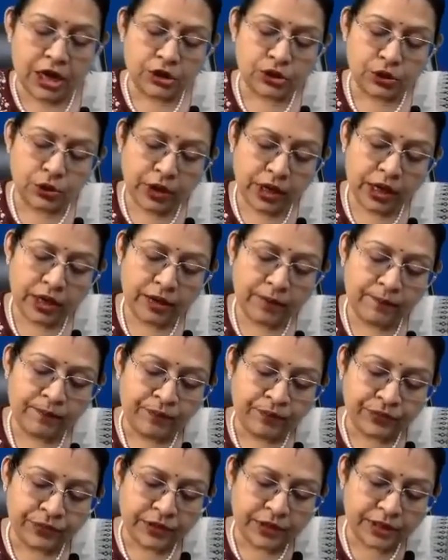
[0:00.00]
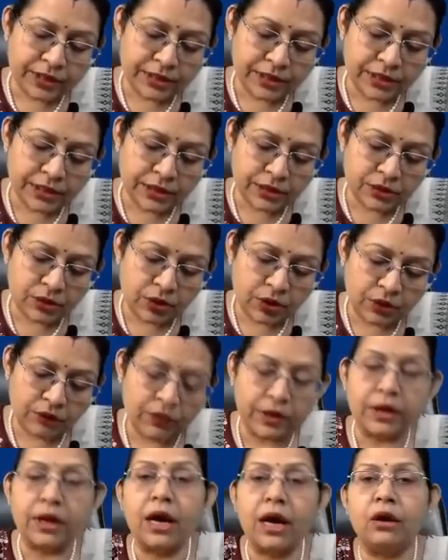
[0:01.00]
So here, this is odd
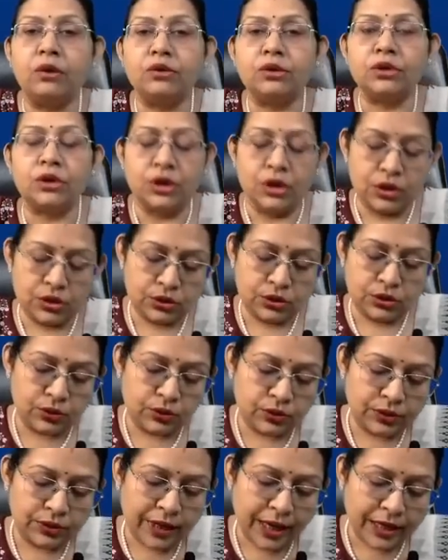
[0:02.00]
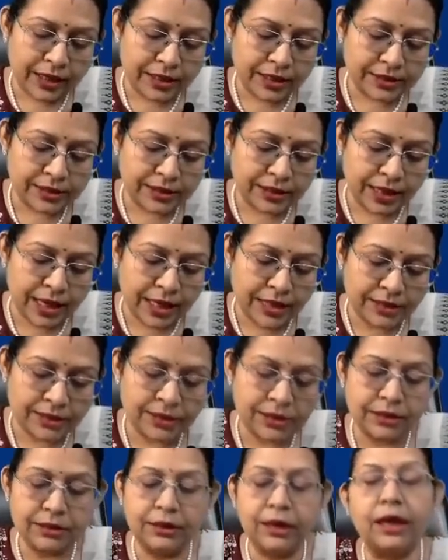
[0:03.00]
one out. So that is the
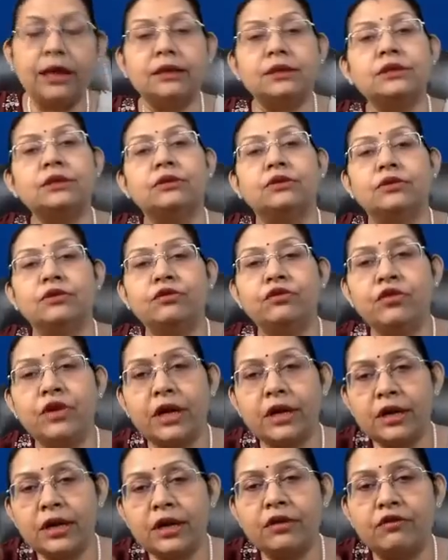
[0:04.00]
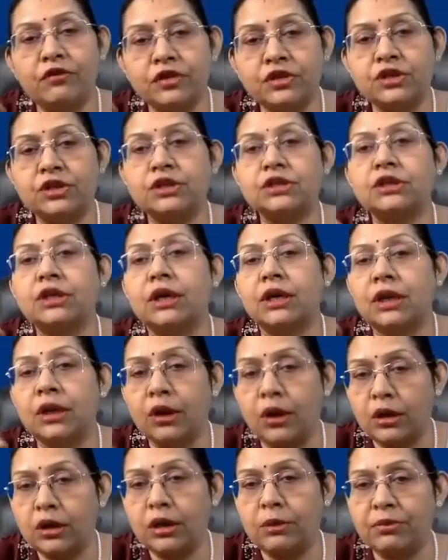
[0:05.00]
answer, that worker which is
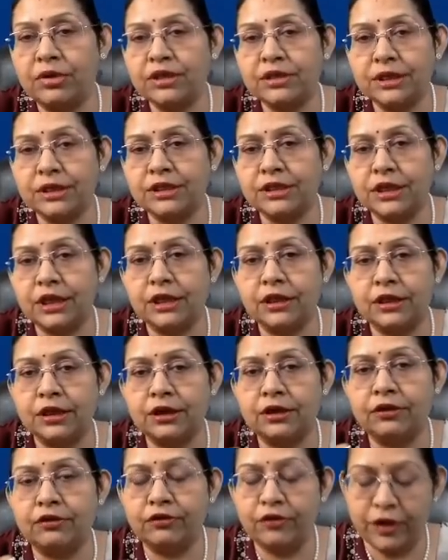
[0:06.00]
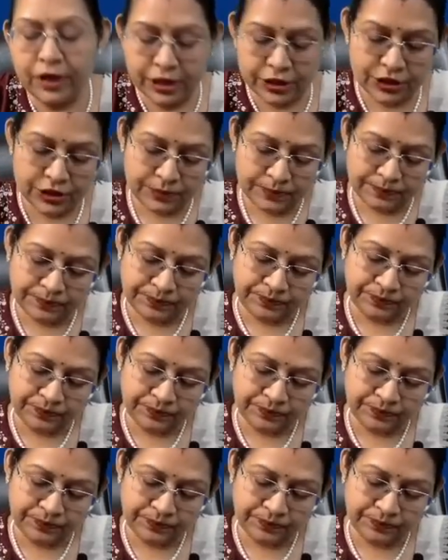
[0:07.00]
not present in the village.